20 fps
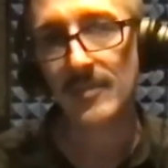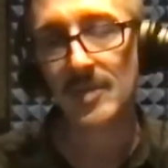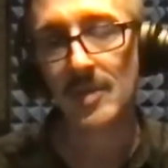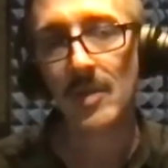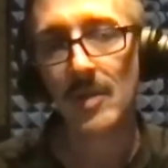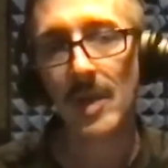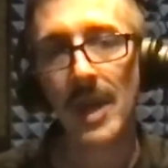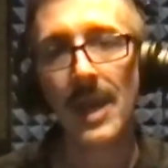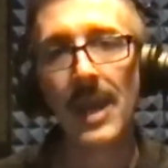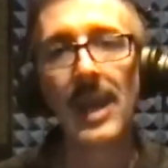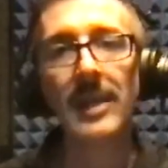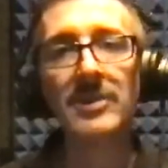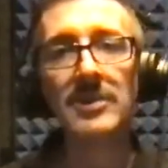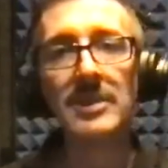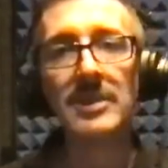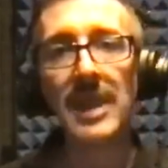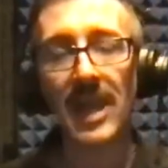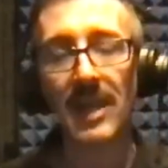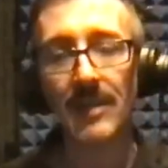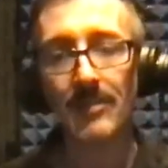So I
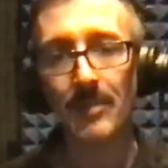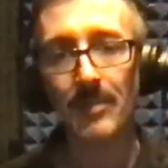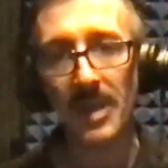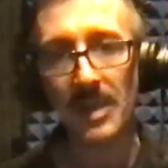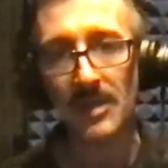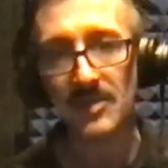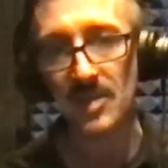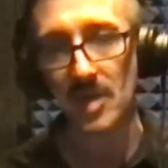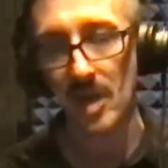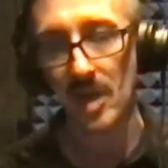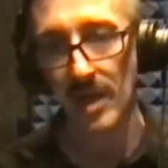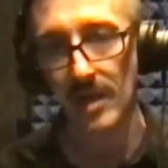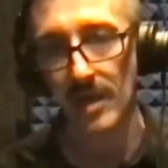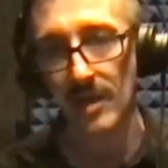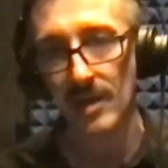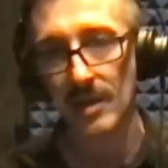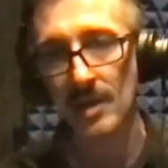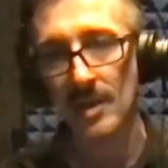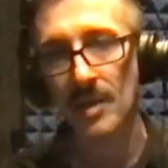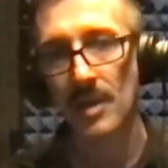actually had
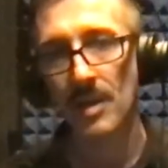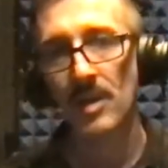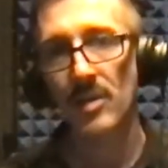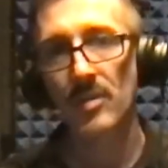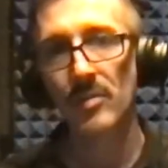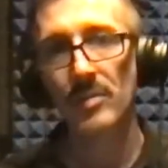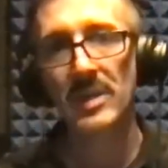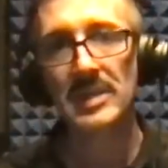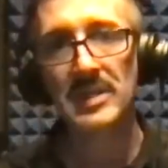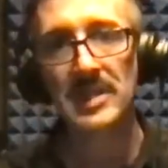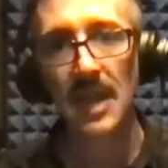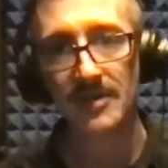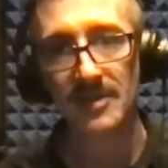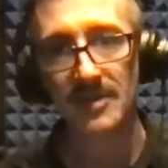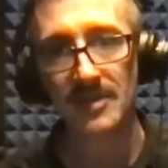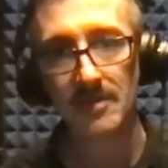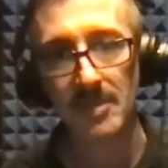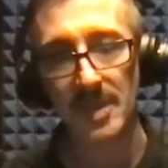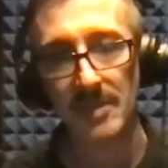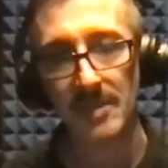Pixar reach out
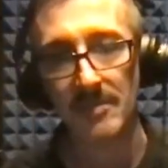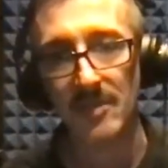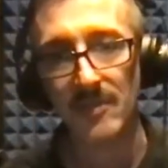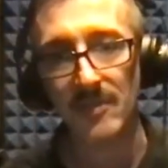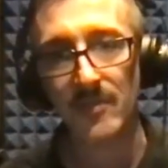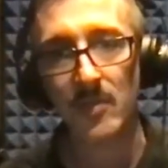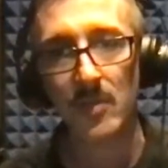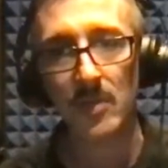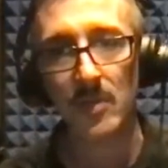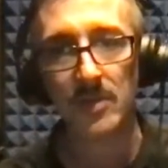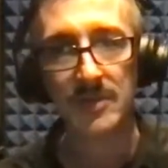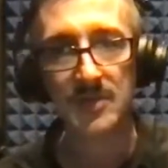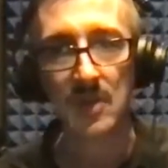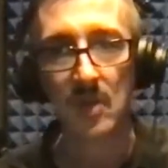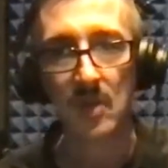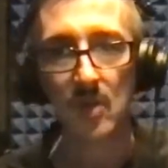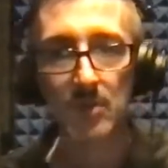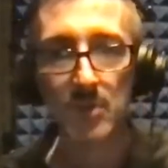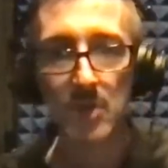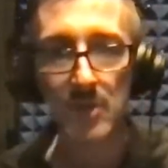to me before the
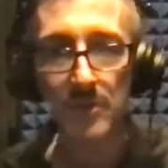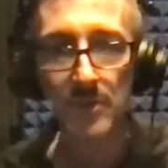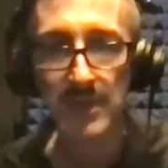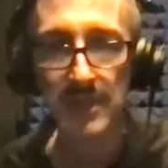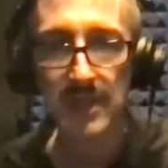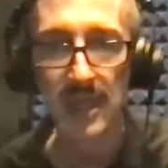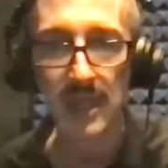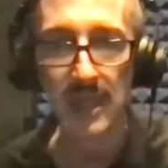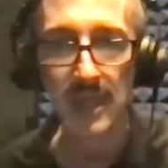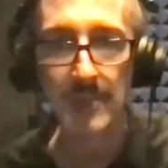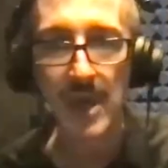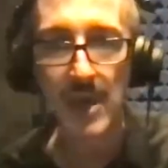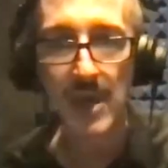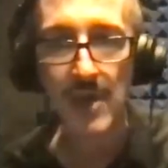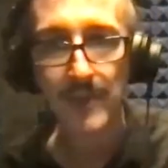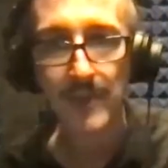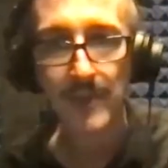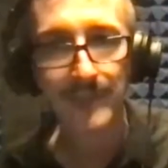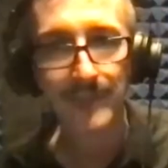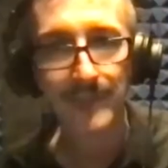Soul movie came
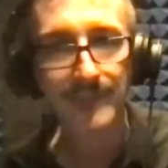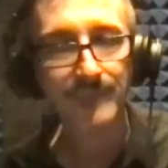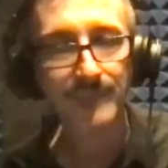out.